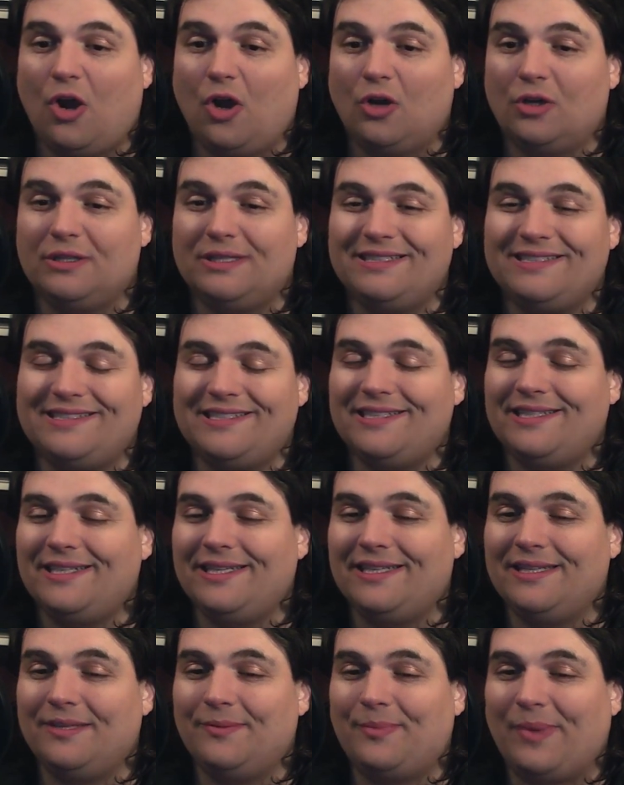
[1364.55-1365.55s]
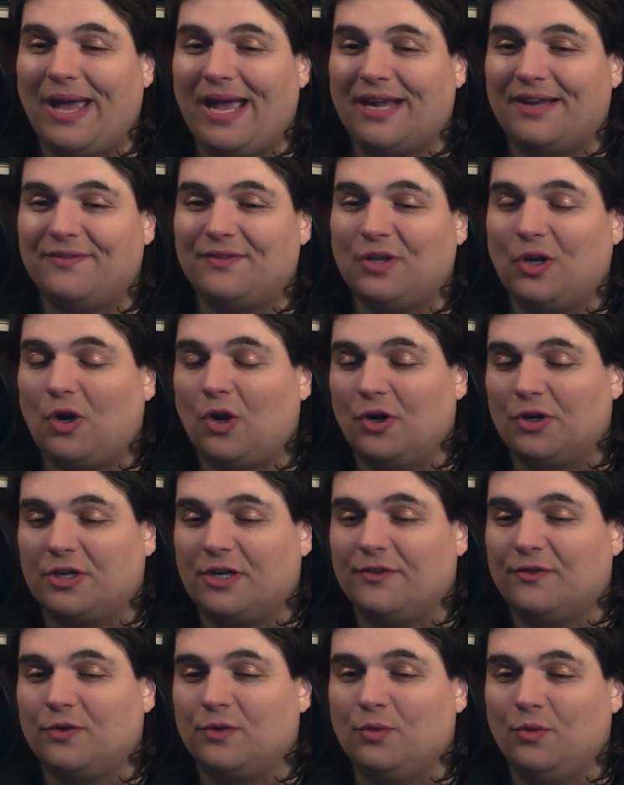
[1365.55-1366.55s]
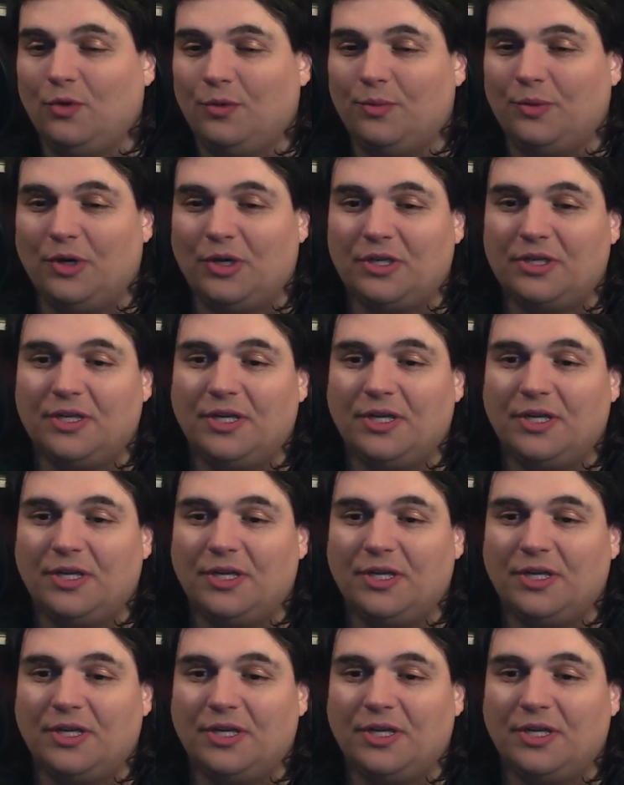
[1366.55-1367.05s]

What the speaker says: are listed in the back of the hardcover rulebook,